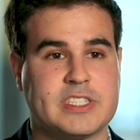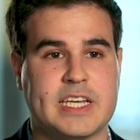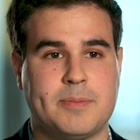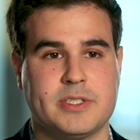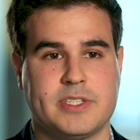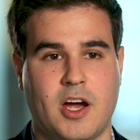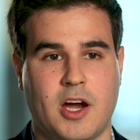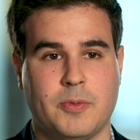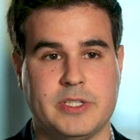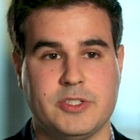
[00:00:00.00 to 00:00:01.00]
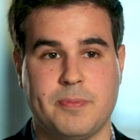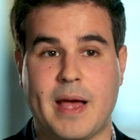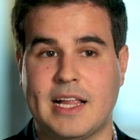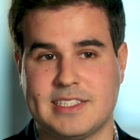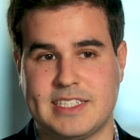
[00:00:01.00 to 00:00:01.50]
examples are we do
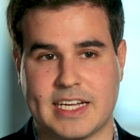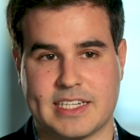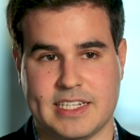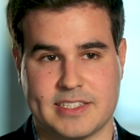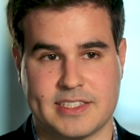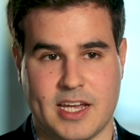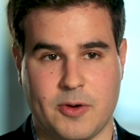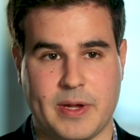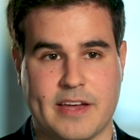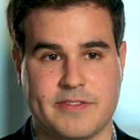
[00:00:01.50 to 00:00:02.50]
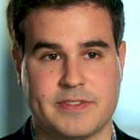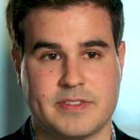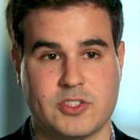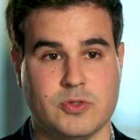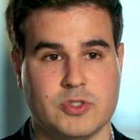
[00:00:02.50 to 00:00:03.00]
balance techniques. Uh, we have
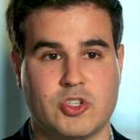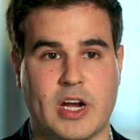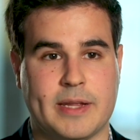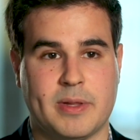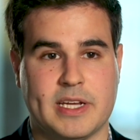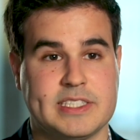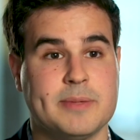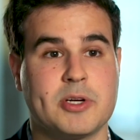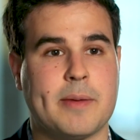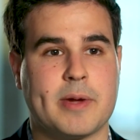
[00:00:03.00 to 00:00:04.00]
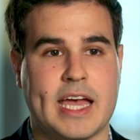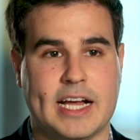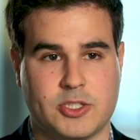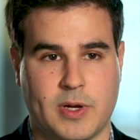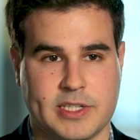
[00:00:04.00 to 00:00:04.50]
students try and play a simple game of
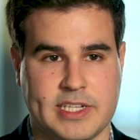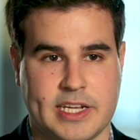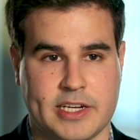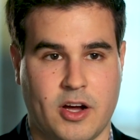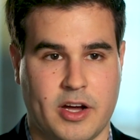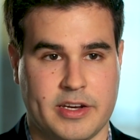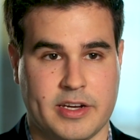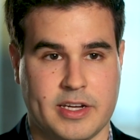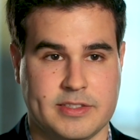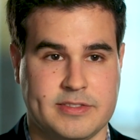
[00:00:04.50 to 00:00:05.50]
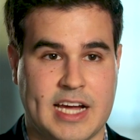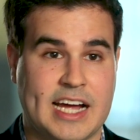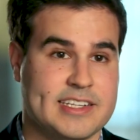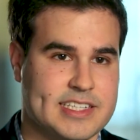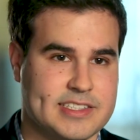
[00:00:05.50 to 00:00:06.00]
catch while standing on a
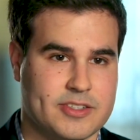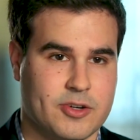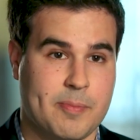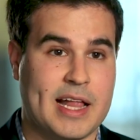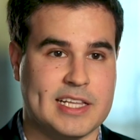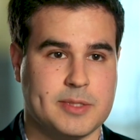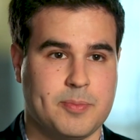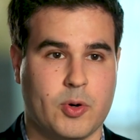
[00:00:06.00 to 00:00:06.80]
Dynadisc or a balance